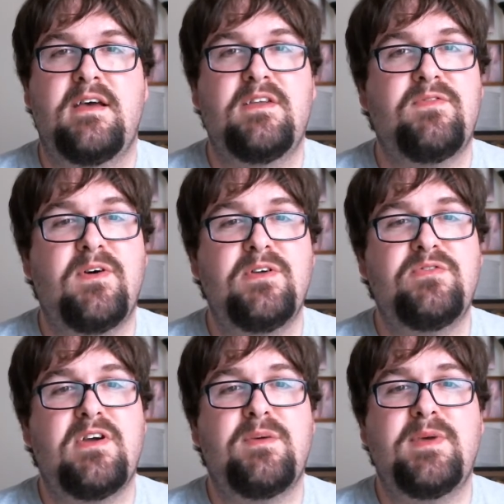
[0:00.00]
As far
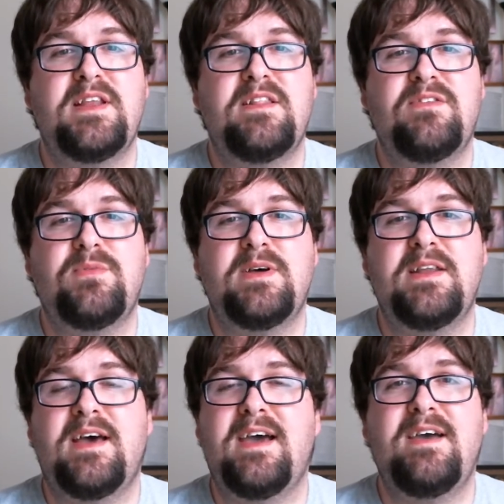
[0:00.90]
as recommending this
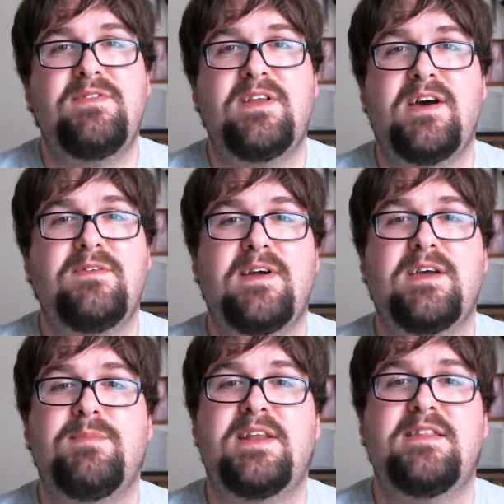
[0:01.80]
one, I have to not
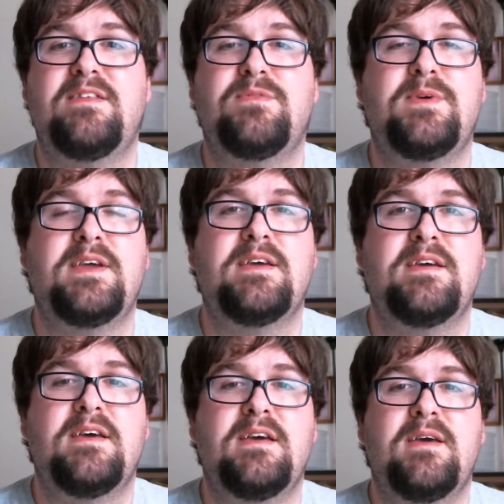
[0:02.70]
recommend it this week.
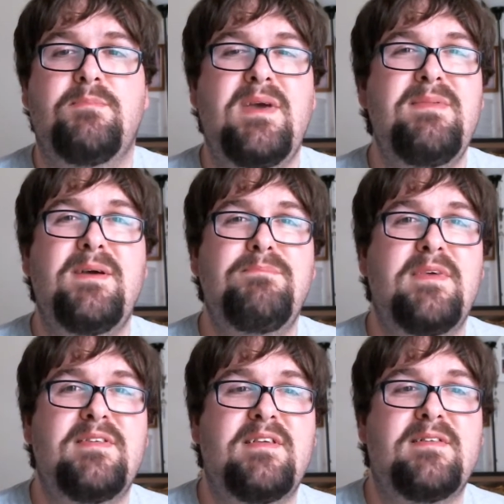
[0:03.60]
Maybe I'm
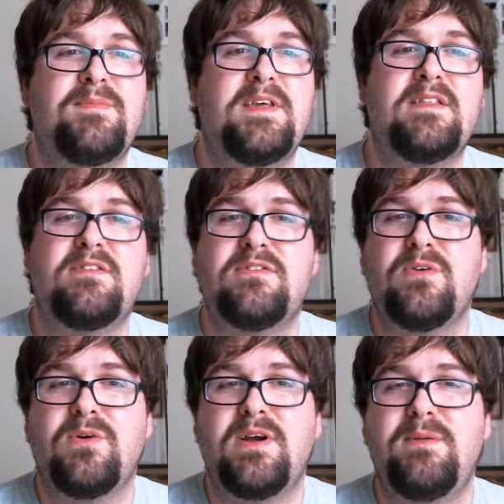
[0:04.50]
missing something in the
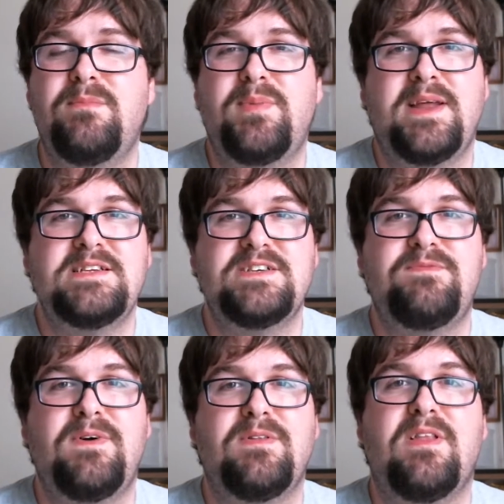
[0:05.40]
story, but I just
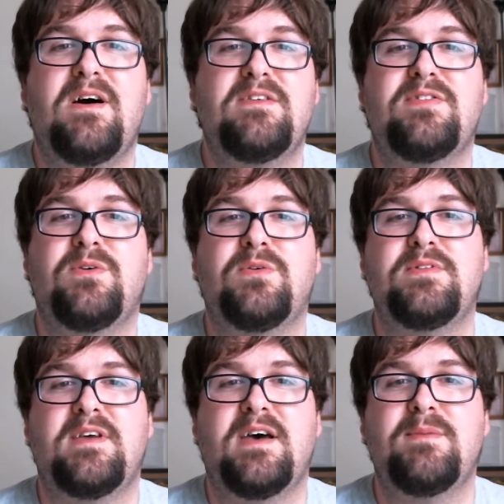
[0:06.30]
felt lost the whole
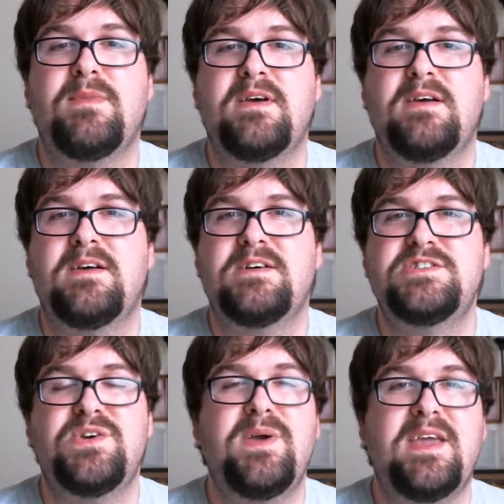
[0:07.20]
time.
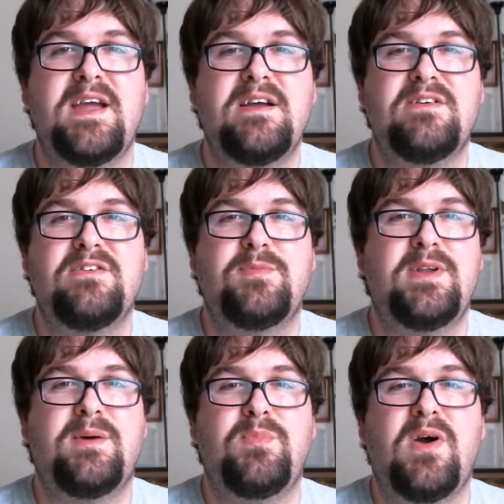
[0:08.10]
Showing characters but
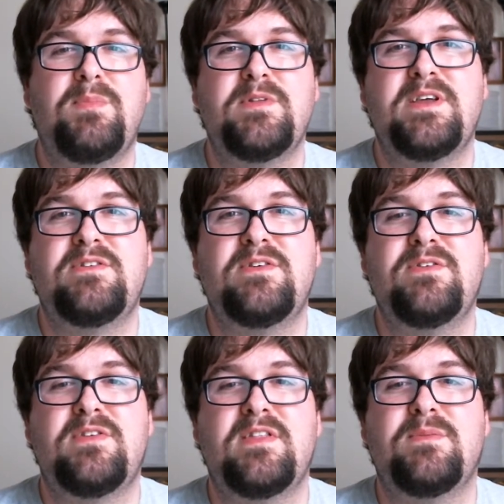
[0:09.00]
not properly
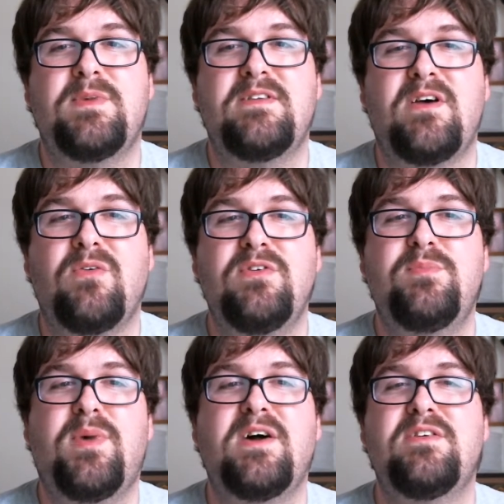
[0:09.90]
introducing them has always
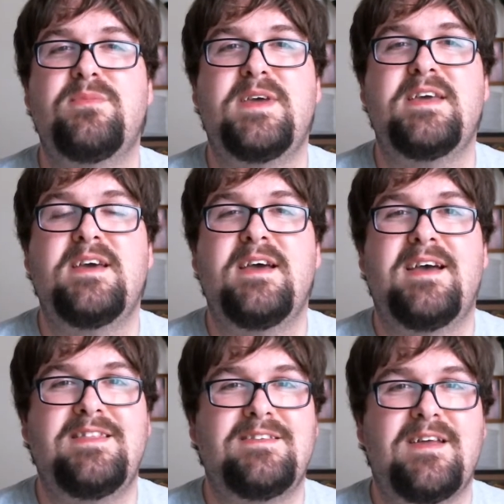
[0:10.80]
bothered me,
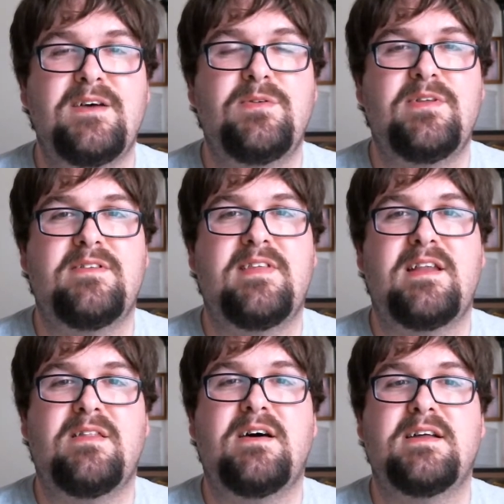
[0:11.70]
and this title does that
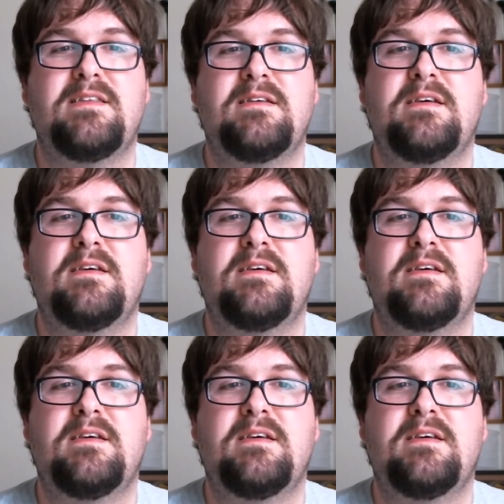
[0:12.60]
a lot.